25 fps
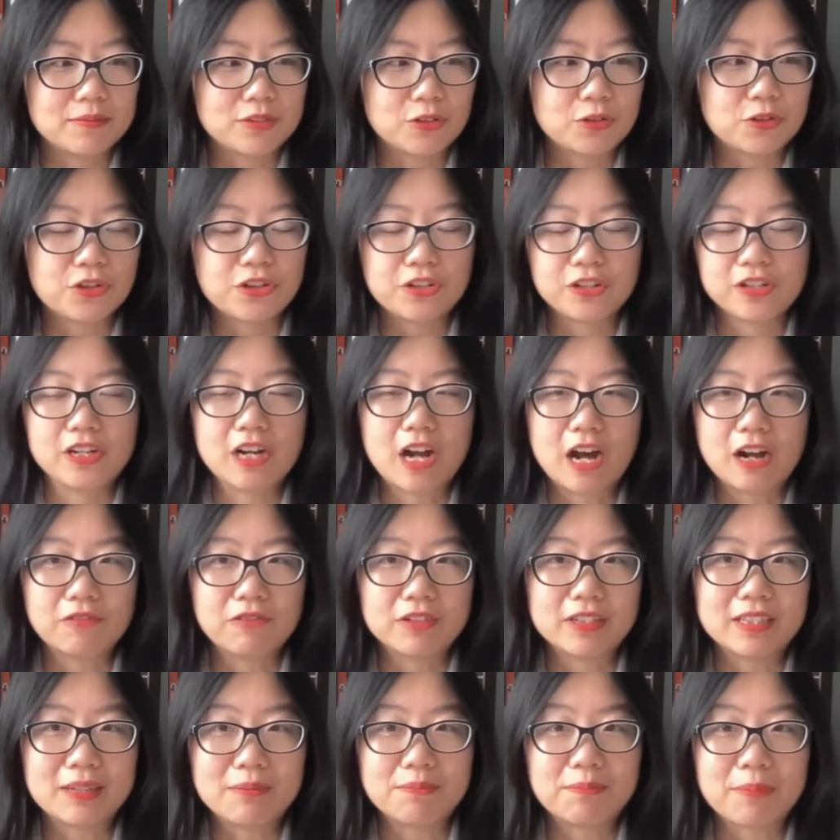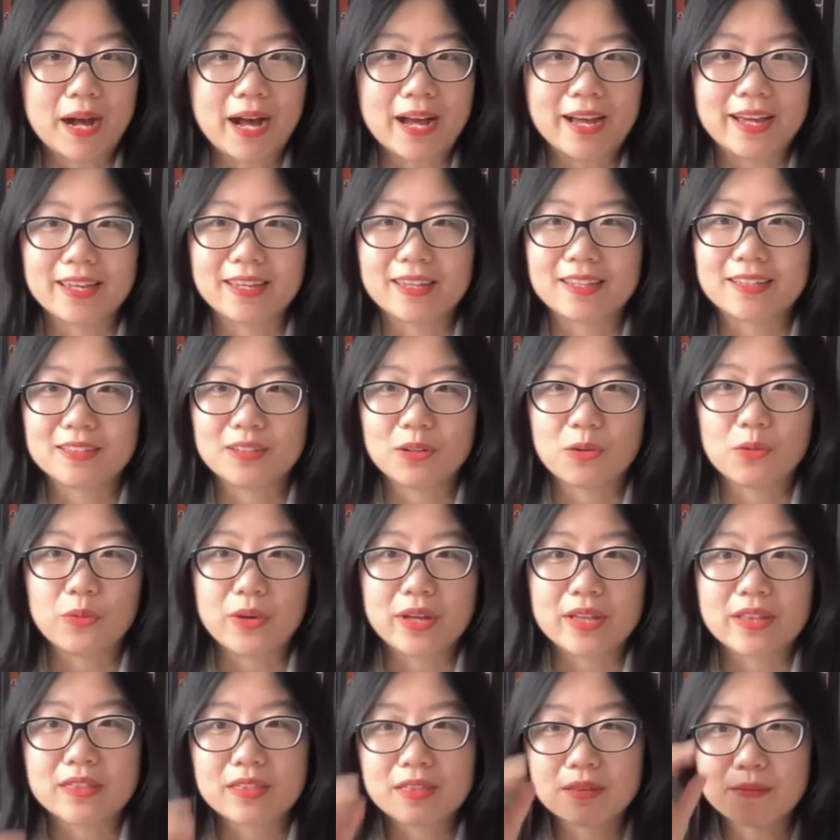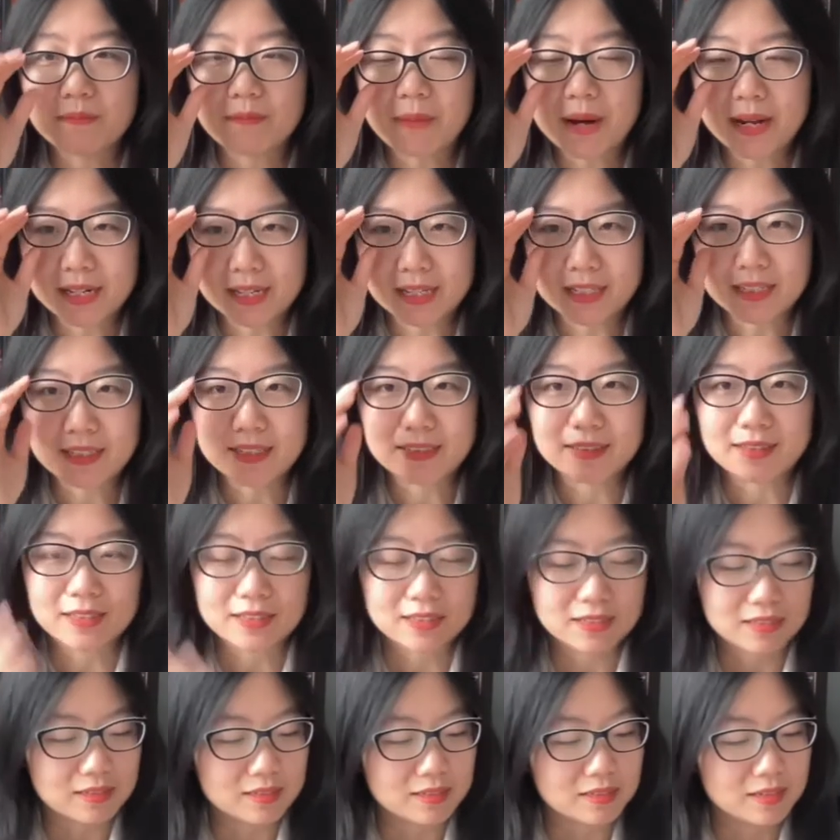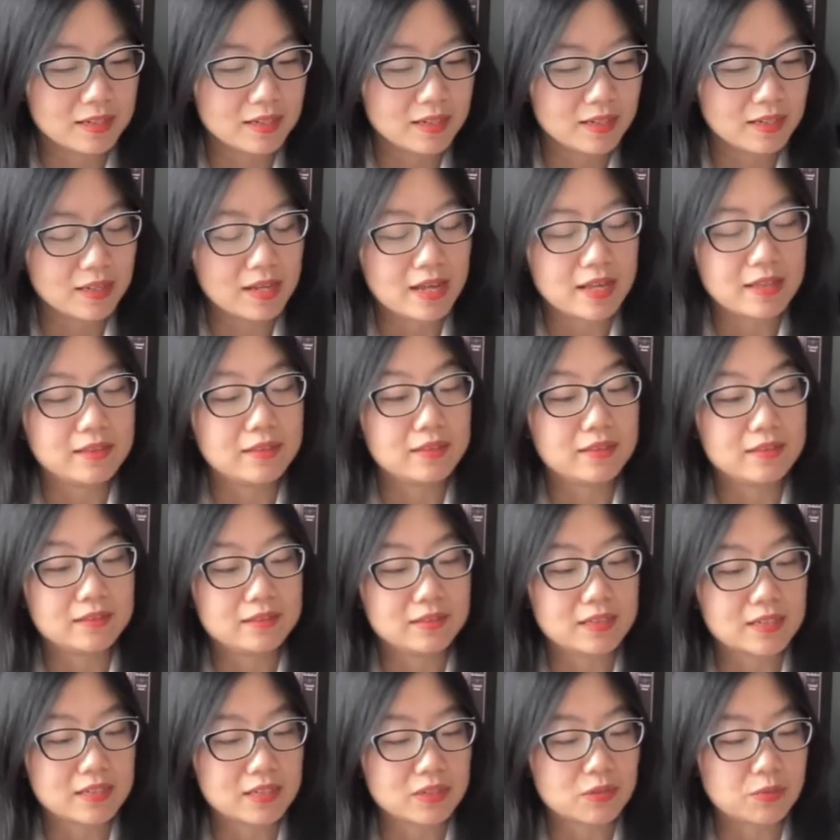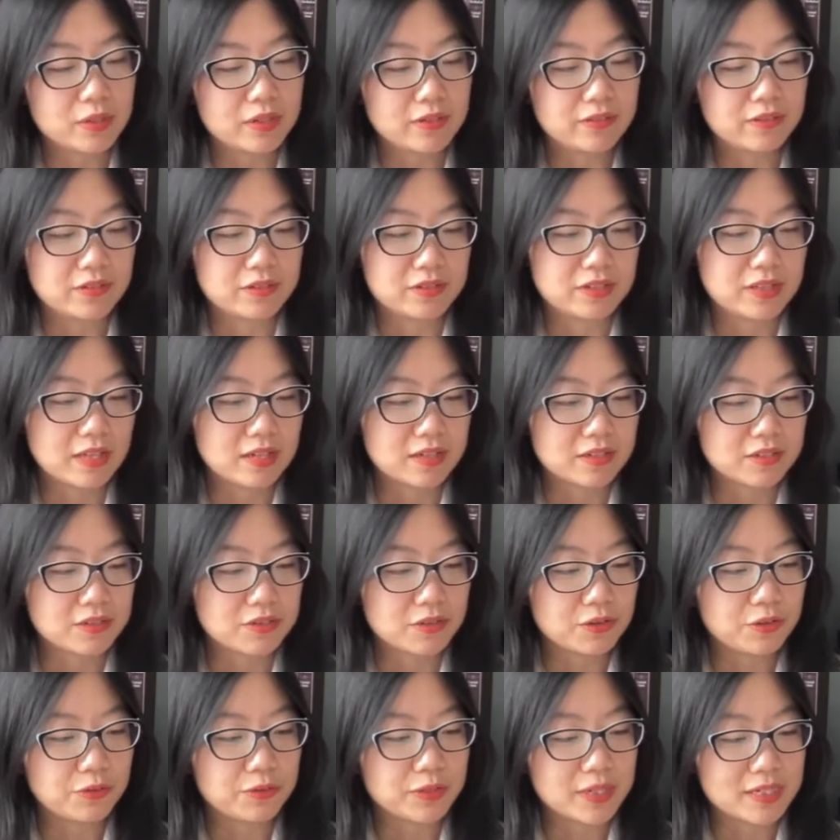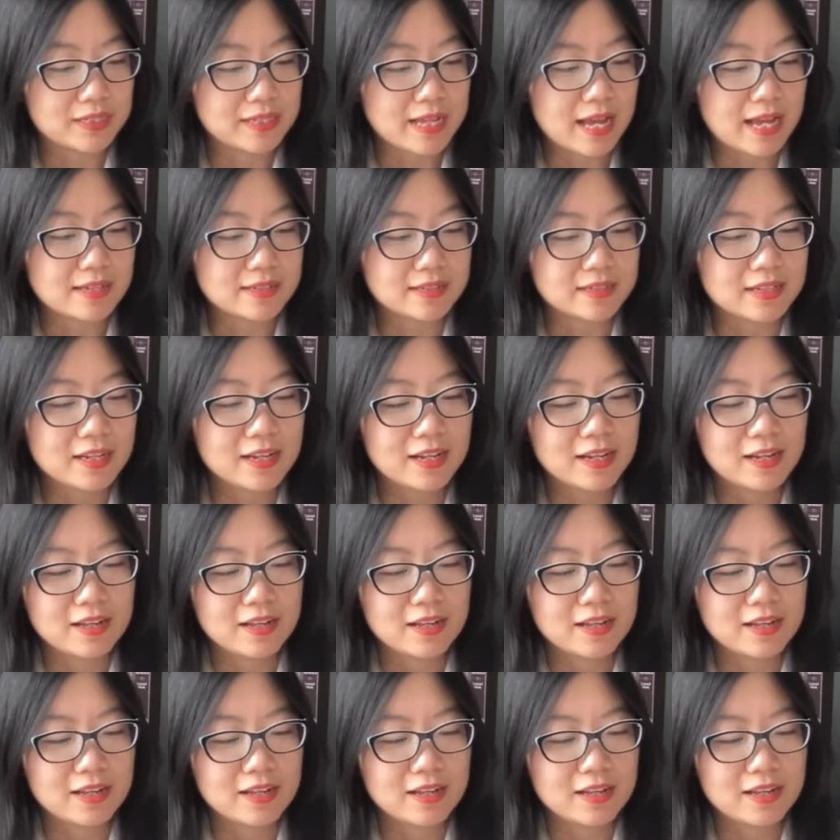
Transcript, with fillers: you could not really buy with money and this is and this is one of those things so he says